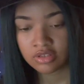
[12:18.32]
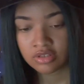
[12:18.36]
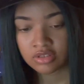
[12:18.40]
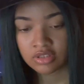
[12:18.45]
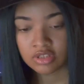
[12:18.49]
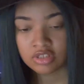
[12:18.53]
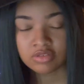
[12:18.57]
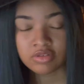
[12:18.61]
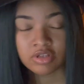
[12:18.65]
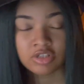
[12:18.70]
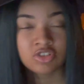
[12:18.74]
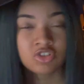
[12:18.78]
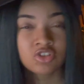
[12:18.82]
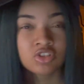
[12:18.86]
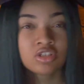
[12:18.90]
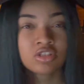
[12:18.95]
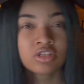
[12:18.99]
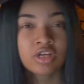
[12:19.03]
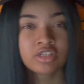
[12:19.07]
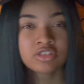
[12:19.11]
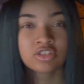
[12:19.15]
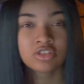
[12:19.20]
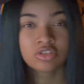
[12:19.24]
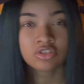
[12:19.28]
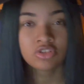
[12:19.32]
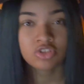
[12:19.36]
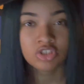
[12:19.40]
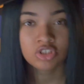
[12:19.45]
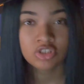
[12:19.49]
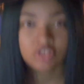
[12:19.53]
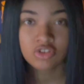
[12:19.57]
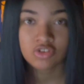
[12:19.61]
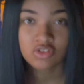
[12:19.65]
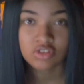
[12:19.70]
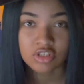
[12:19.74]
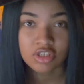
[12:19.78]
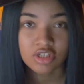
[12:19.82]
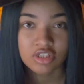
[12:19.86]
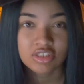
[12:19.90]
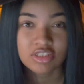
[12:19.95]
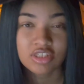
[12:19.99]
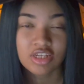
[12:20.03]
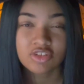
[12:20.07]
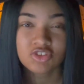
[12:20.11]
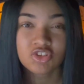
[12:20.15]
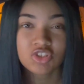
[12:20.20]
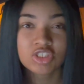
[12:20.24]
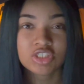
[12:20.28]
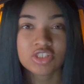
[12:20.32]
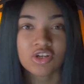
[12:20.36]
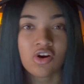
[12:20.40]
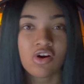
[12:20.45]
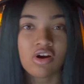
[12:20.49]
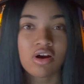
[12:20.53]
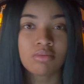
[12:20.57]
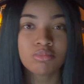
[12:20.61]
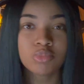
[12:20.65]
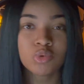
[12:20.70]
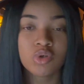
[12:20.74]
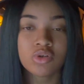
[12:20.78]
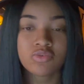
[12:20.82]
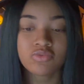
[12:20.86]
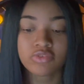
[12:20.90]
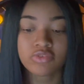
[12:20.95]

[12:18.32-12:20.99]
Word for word: That's why you shouldn't lie to your children. Because now she's armed with a